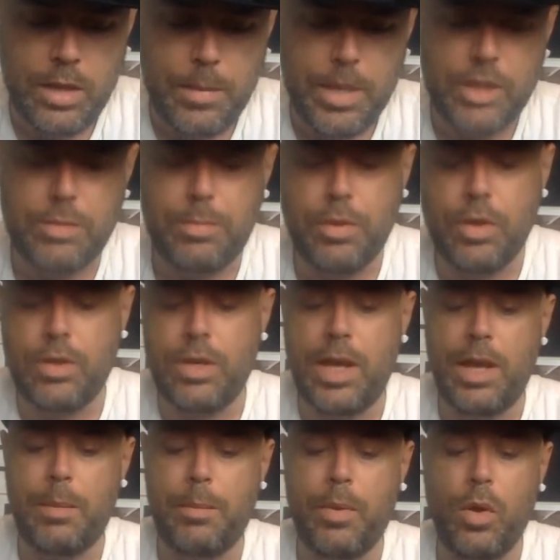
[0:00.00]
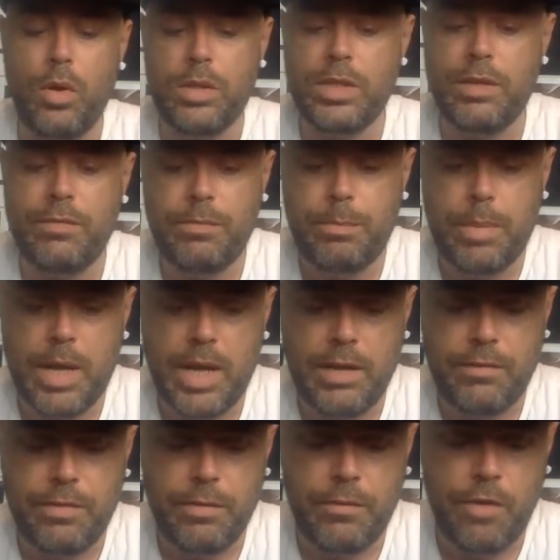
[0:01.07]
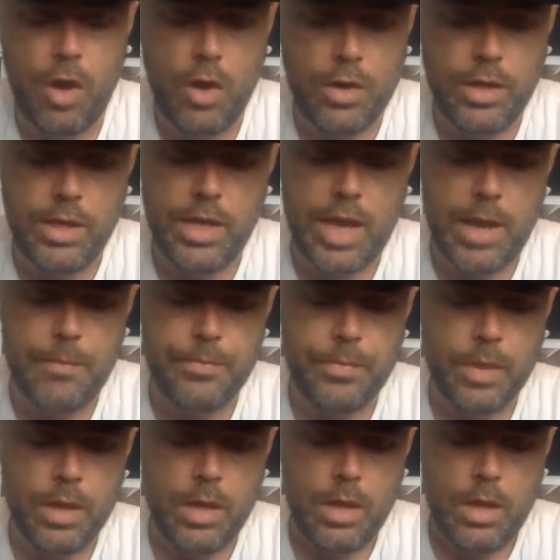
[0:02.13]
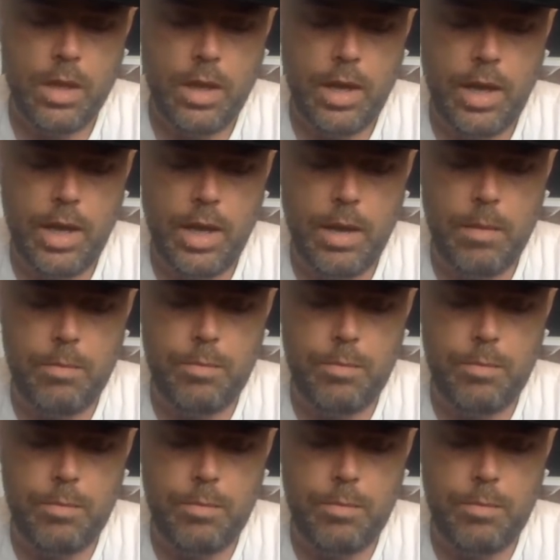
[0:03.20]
Imagine putting their balls in behind for Vardy. Yeah.